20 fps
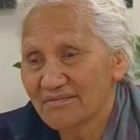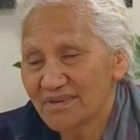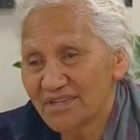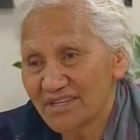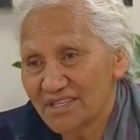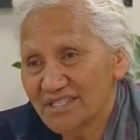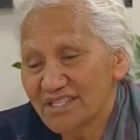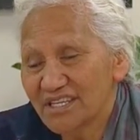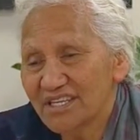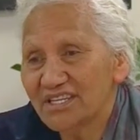
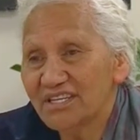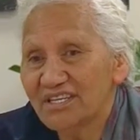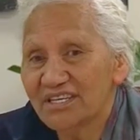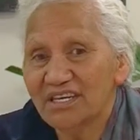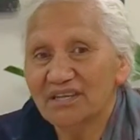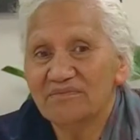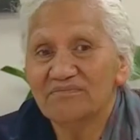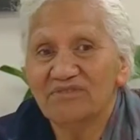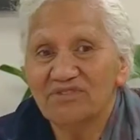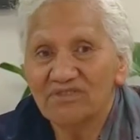but it's
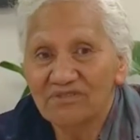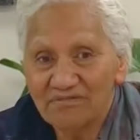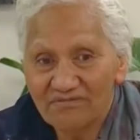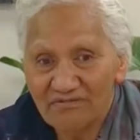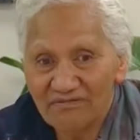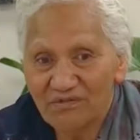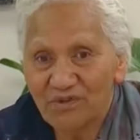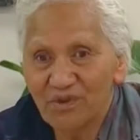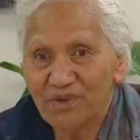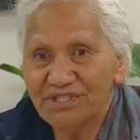getting them to
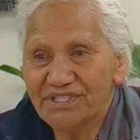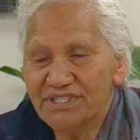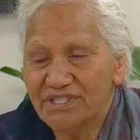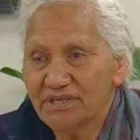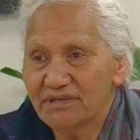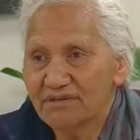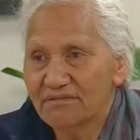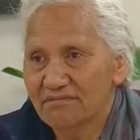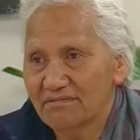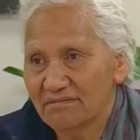voice
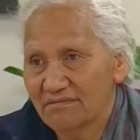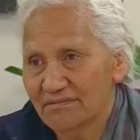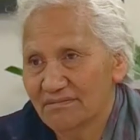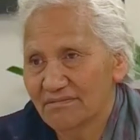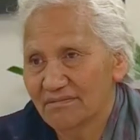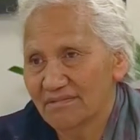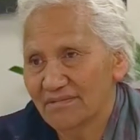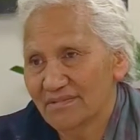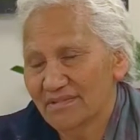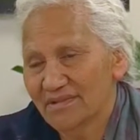that
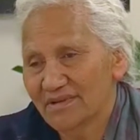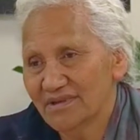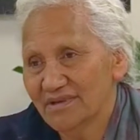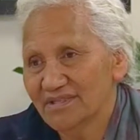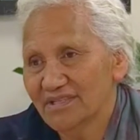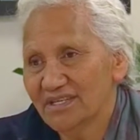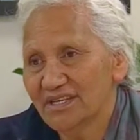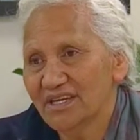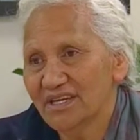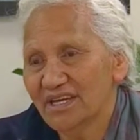
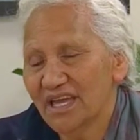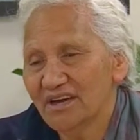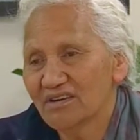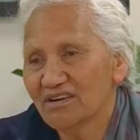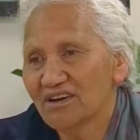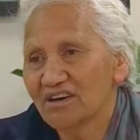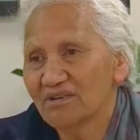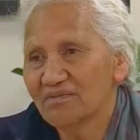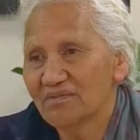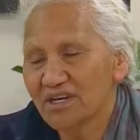getting
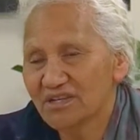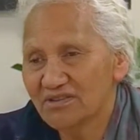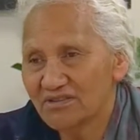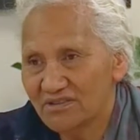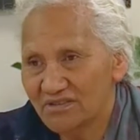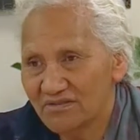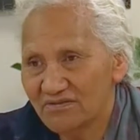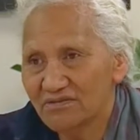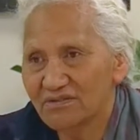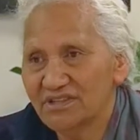came out
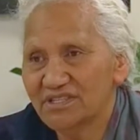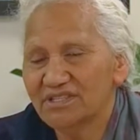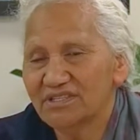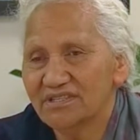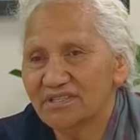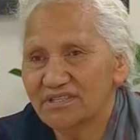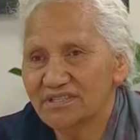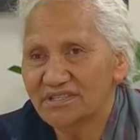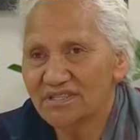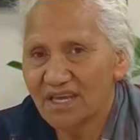to
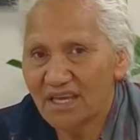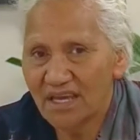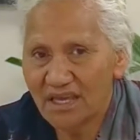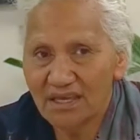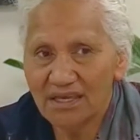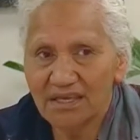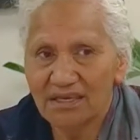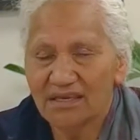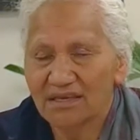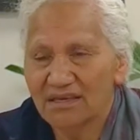voice it and say,
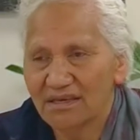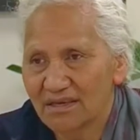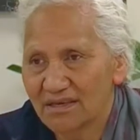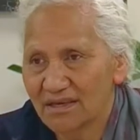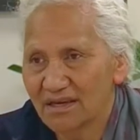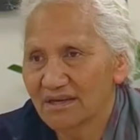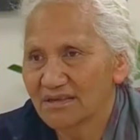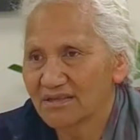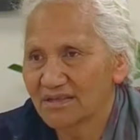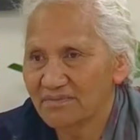hey,
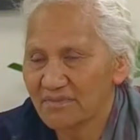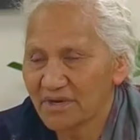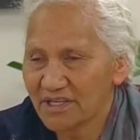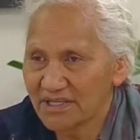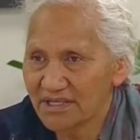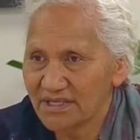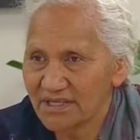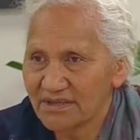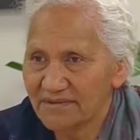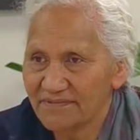you had them
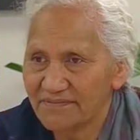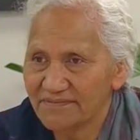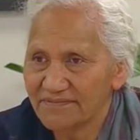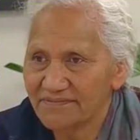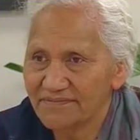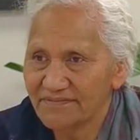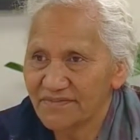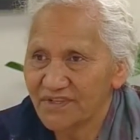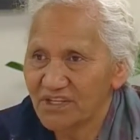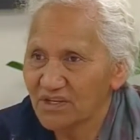up You
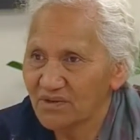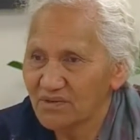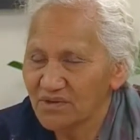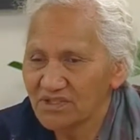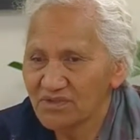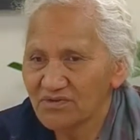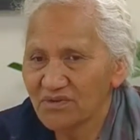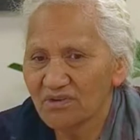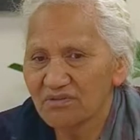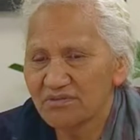know,
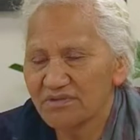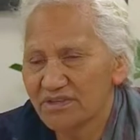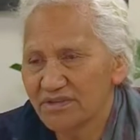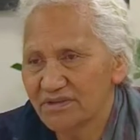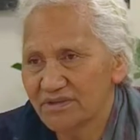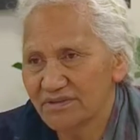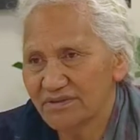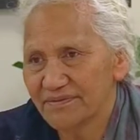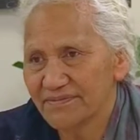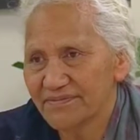what's wrong
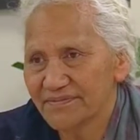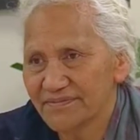with you?